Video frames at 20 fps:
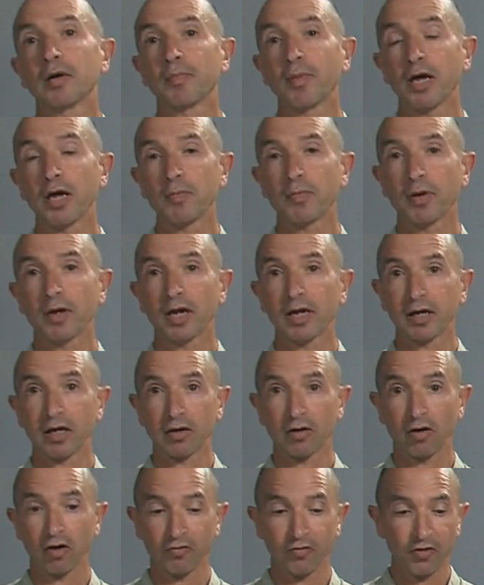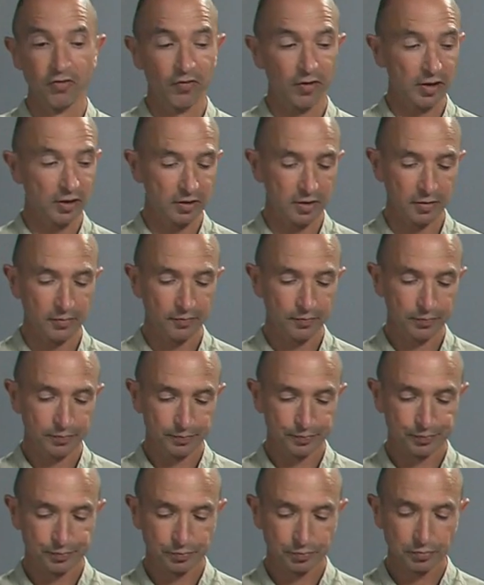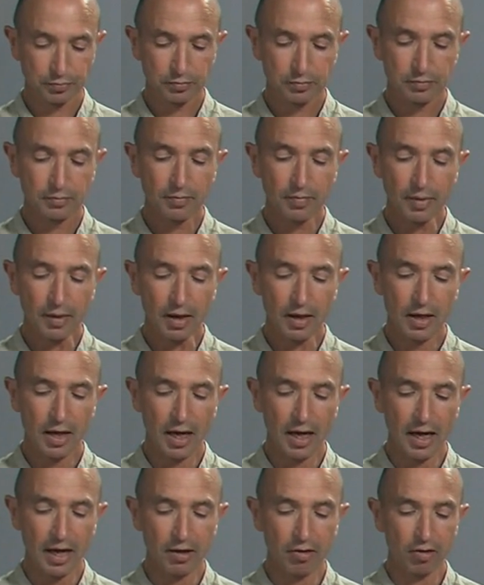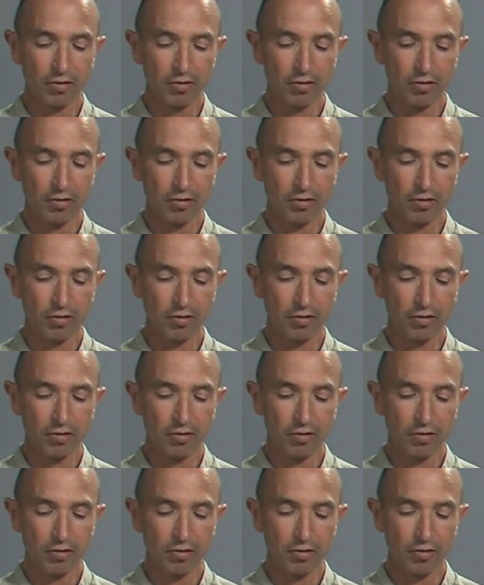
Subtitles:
paper, like a coffee filter. And